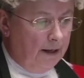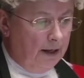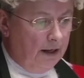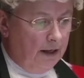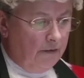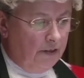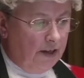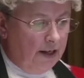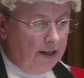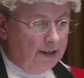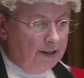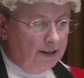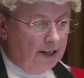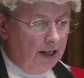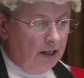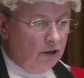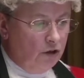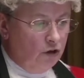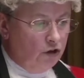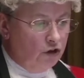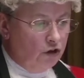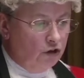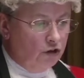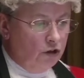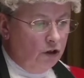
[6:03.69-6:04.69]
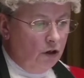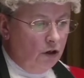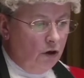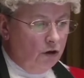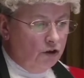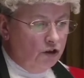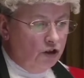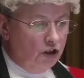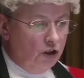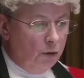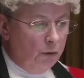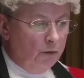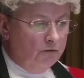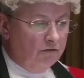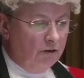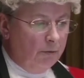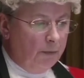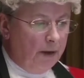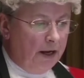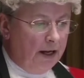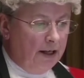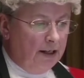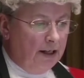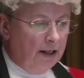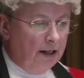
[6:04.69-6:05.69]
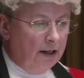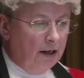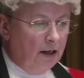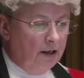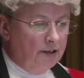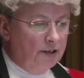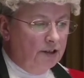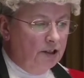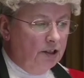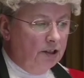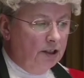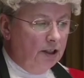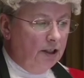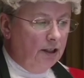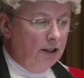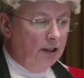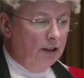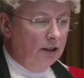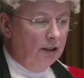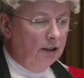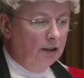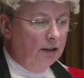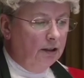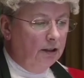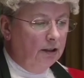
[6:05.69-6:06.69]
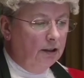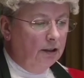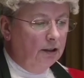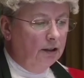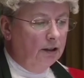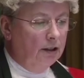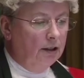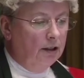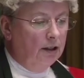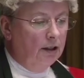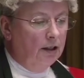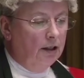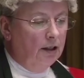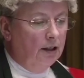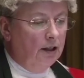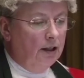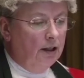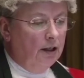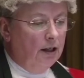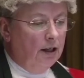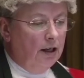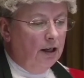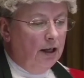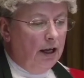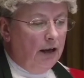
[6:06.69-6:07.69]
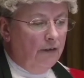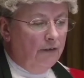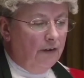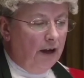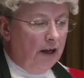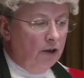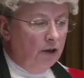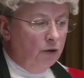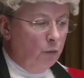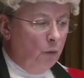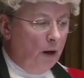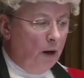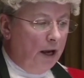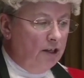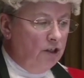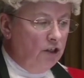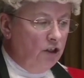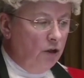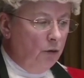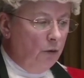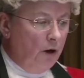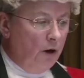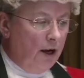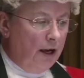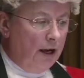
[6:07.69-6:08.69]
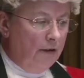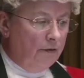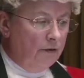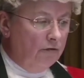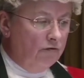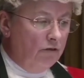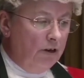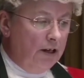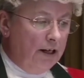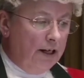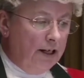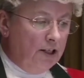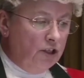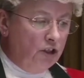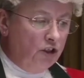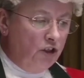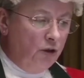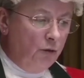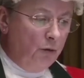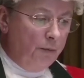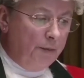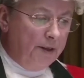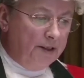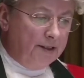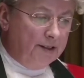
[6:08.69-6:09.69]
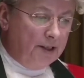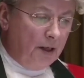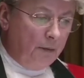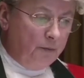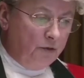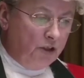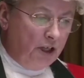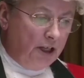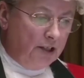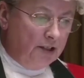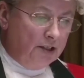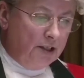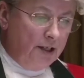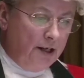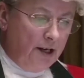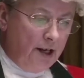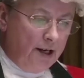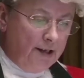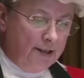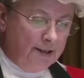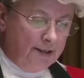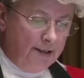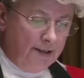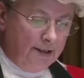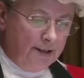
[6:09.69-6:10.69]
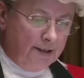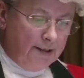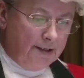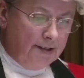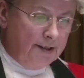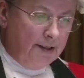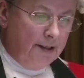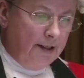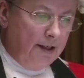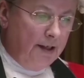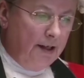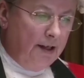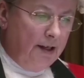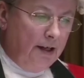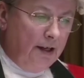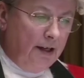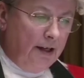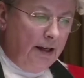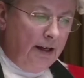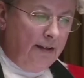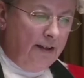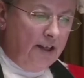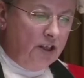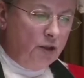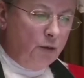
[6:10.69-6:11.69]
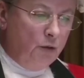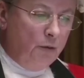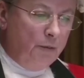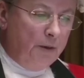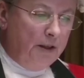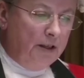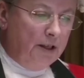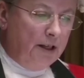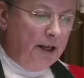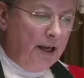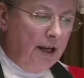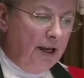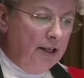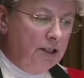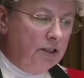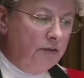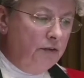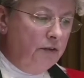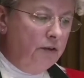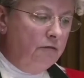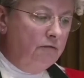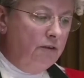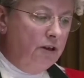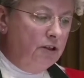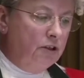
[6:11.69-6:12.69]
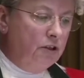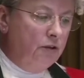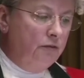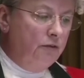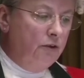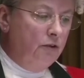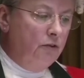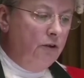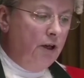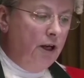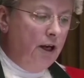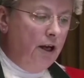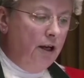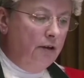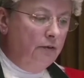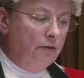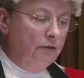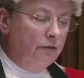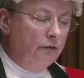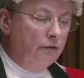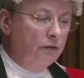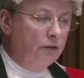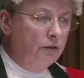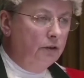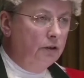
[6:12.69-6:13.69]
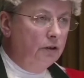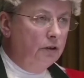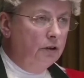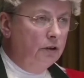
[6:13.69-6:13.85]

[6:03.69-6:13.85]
If they say you should not, you will remain in custody. If and when you are ever released, you will be subject to licence, and this will be the case for the rest of your life.